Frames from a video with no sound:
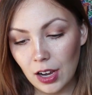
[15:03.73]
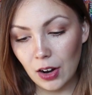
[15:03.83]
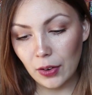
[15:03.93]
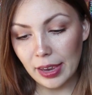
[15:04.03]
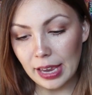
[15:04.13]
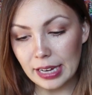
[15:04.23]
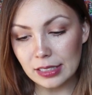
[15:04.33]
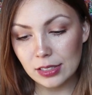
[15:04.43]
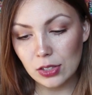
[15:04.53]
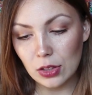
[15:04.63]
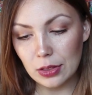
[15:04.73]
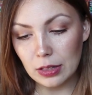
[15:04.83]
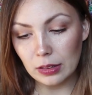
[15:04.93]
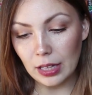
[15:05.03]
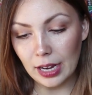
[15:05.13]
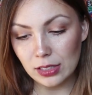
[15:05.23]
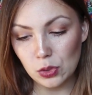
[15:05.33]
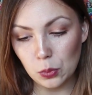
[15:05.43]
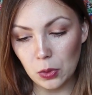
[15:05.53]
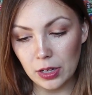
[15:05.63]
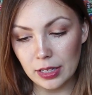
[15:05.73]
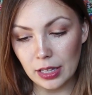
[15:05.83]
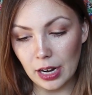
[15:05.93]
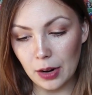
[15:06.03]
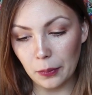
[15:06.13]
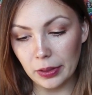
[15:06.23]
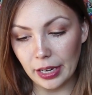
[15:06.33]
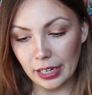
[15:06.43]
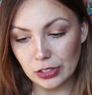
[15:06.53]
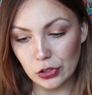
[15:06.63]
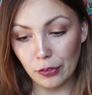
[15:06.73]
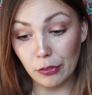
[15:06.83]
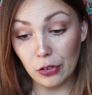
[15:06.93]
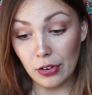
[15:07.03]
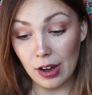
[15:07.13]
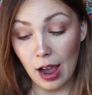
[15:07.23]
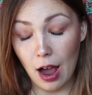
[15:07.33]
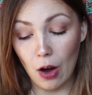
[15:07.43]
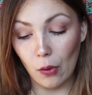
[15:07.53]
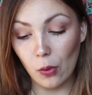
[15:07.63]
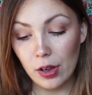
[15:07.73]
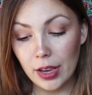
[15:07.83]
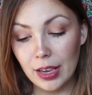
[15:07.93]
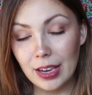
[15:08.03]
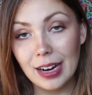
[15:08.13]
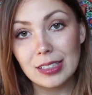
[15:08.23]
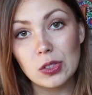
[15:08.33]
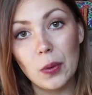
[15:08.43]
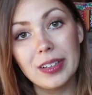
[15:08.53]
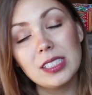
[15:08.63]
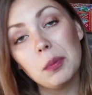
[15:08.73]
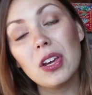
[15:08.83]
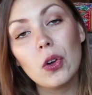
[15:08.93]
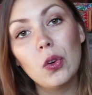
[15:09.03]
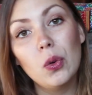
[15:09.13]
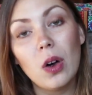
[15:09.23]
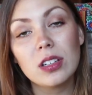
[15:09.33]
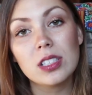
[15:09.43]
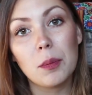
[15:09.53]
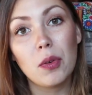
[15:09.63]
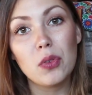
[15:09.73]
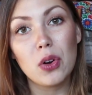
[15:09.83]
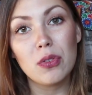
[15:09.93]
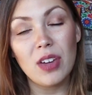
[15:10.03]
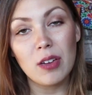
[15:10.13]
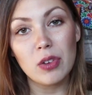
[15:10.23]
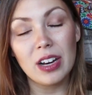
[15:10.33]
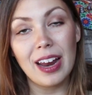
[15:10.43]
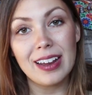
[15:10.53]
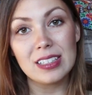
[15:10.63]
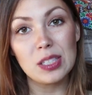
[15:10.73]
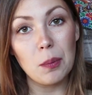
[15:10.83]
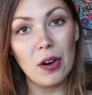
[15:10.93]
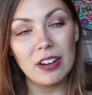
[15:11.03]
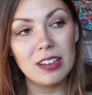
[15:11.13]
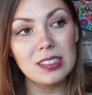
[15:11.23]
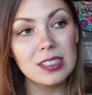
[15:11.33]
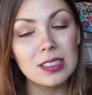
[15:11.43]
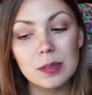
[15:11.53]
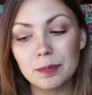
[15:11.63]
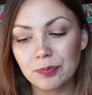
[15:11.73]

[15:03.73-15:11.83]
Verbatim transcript: okay, so then the last one that I will answer for now is going to be who are some of your favorite ASMR artists?